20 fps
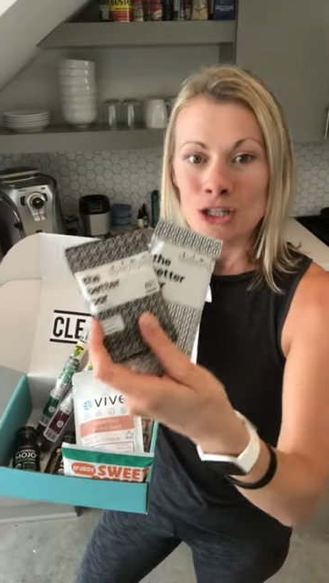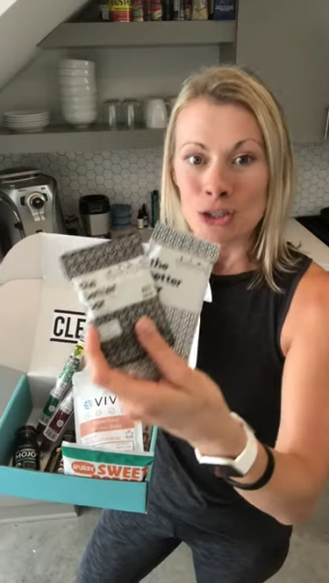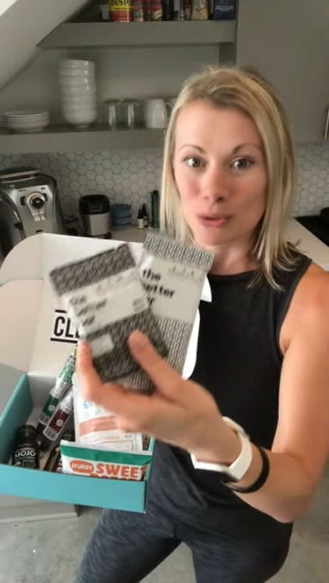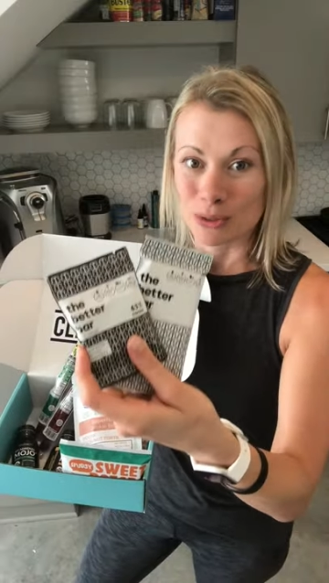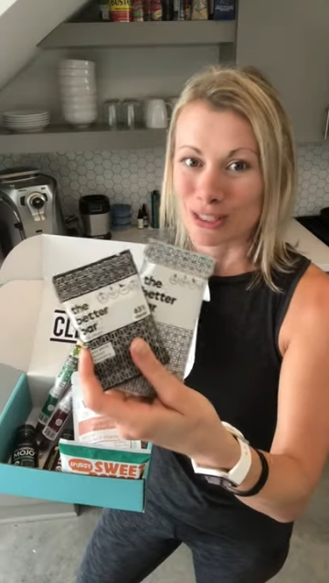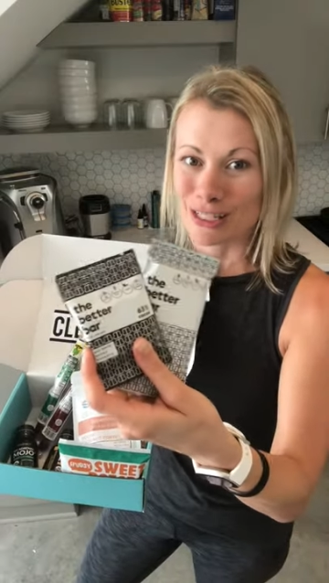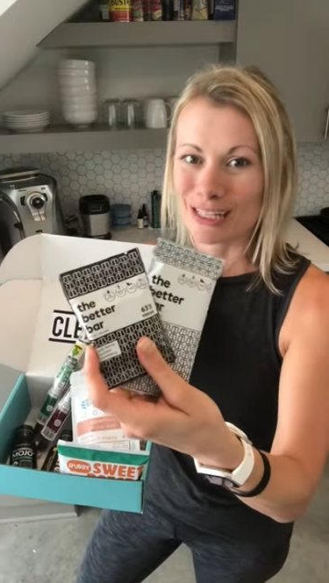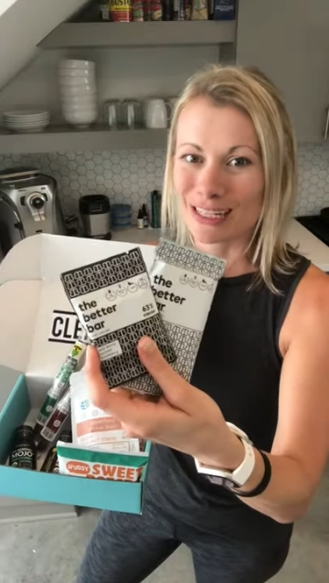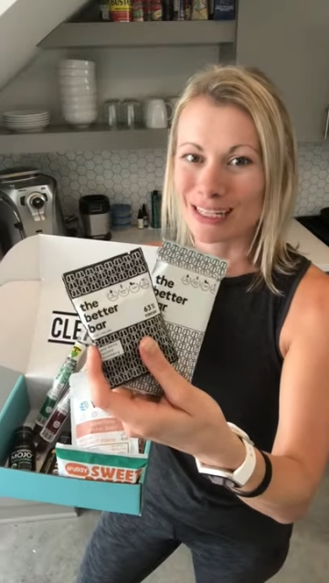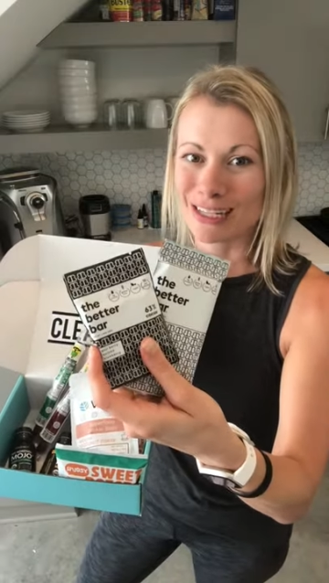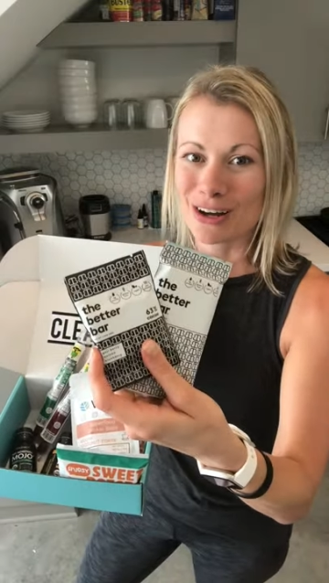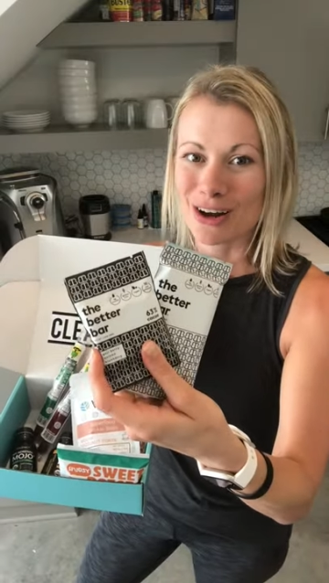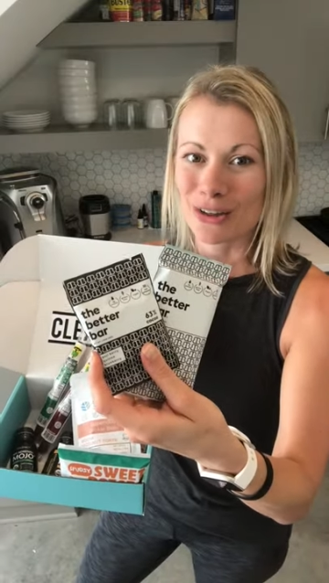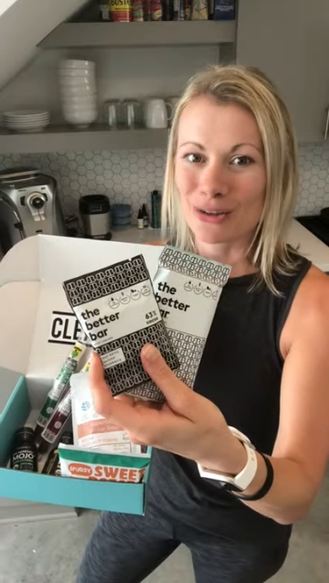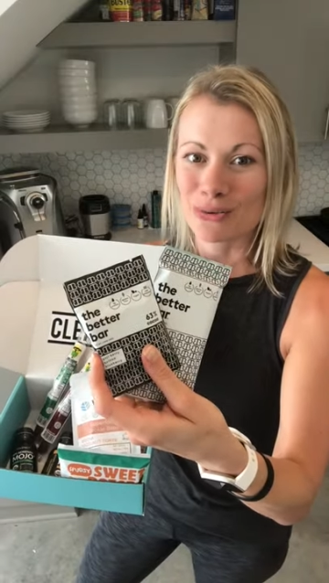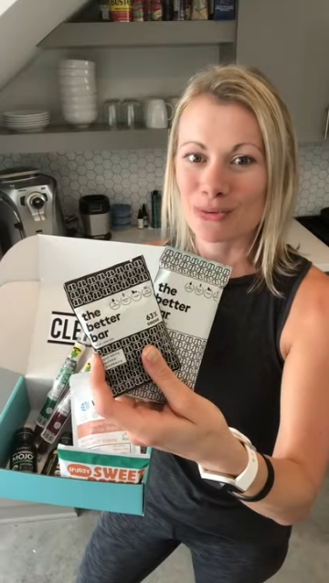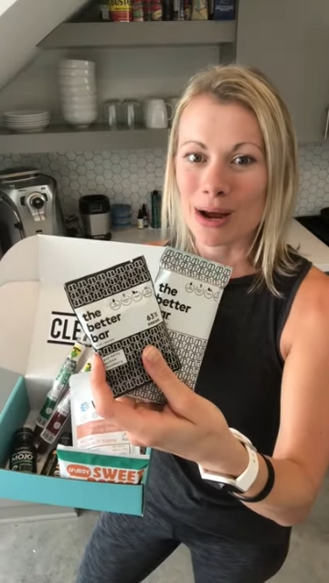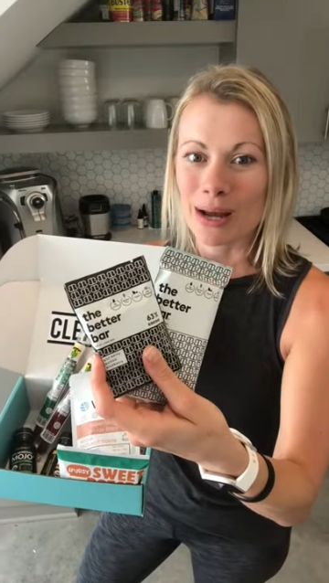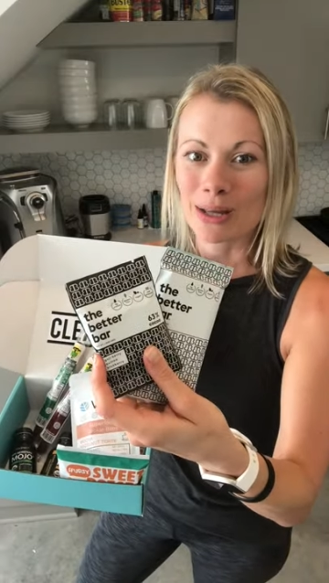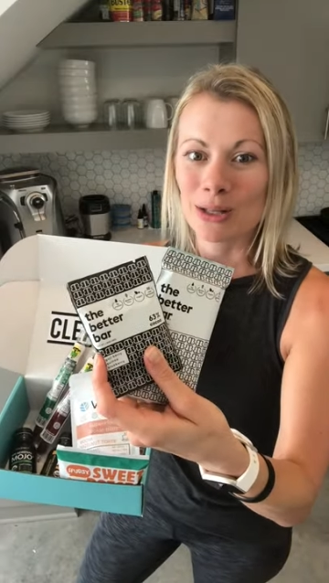So we're sending y'all
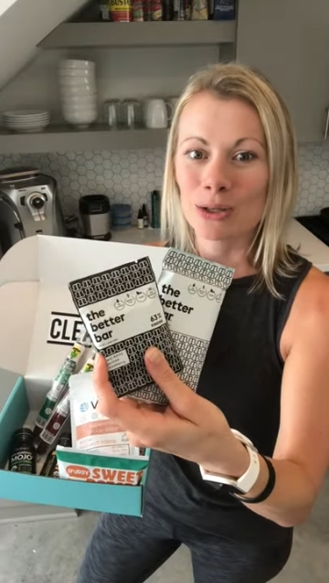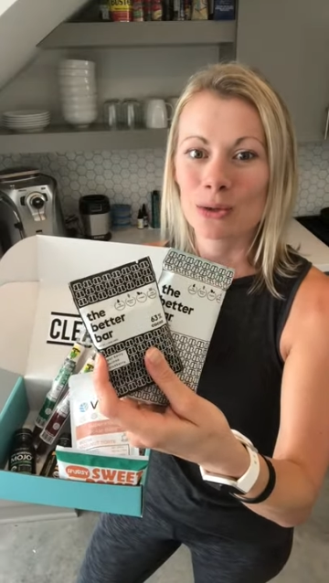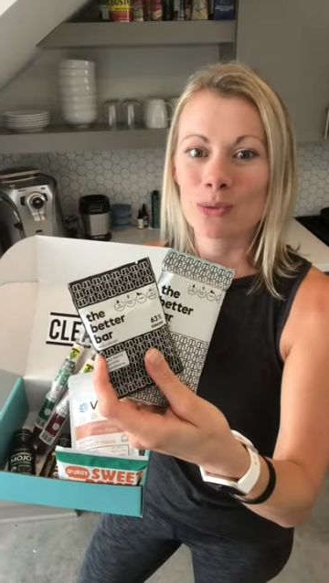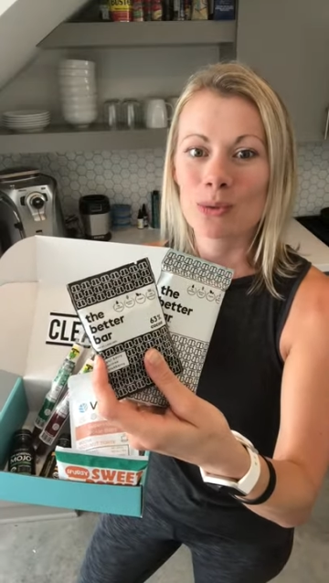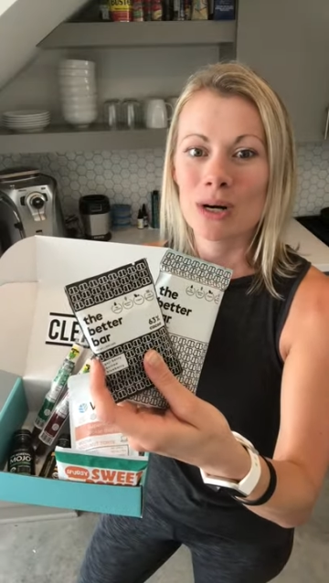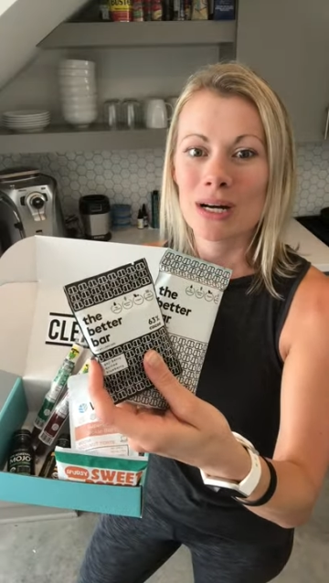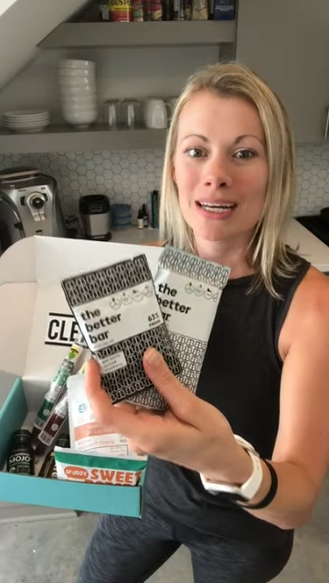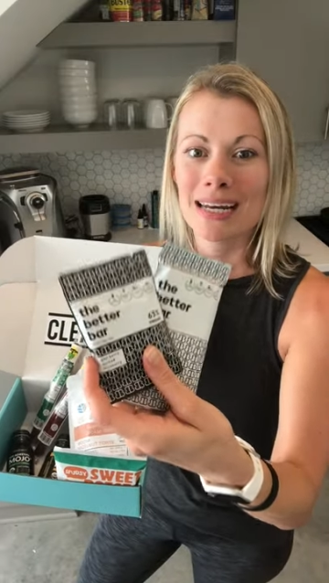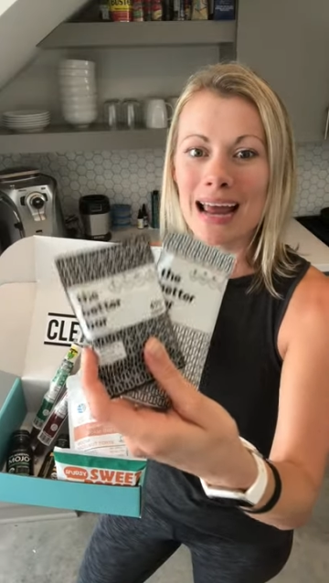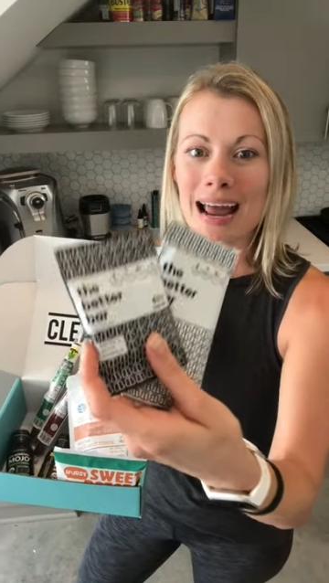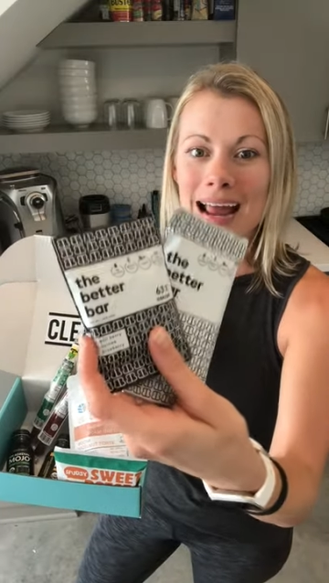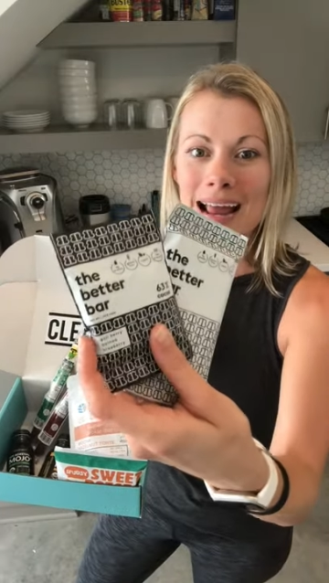the regular one